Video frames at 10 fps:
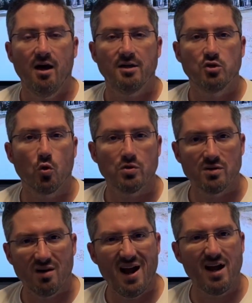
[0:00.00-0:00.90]
doors
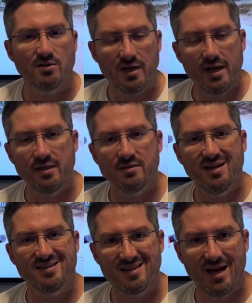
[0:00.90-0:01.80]
are airtight and
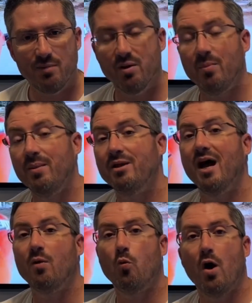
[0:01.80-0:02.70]
dust tight, but maybe
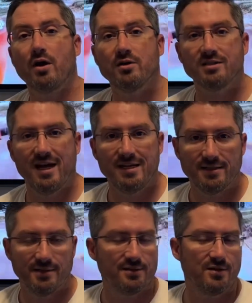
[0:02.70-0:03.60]
not watertight,
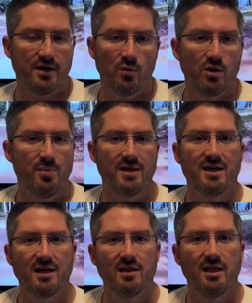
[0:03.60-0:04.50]
and so they don't want to make
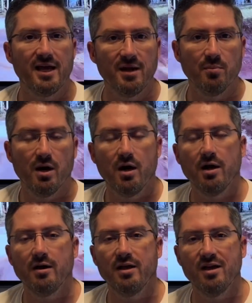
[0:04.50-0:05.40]
that claim
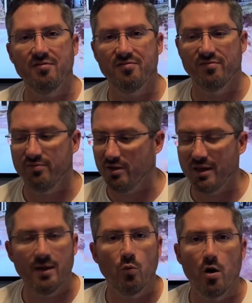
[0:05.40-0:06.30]
if you're
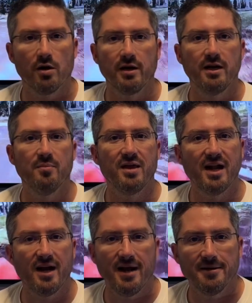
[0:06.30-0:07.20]
letting water get up that
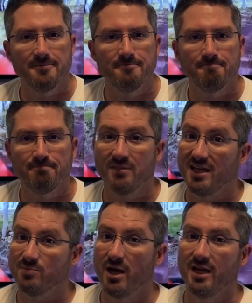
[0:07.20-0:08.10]
high.
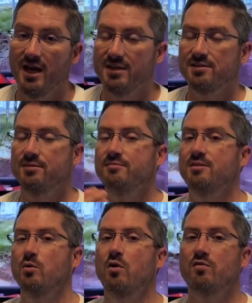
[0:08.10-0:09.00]
That's my guess,
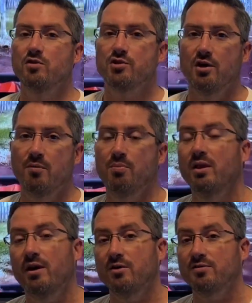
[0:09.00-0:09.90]
don't know for sure.
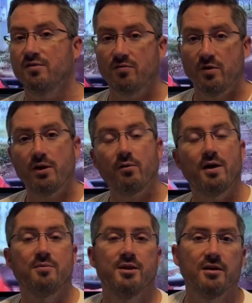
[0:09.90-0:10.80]
Polaris, feel free to
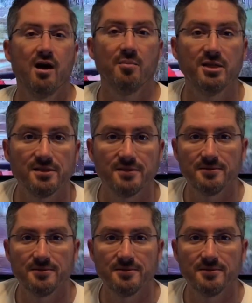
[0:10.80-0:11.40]
correct me in the comments.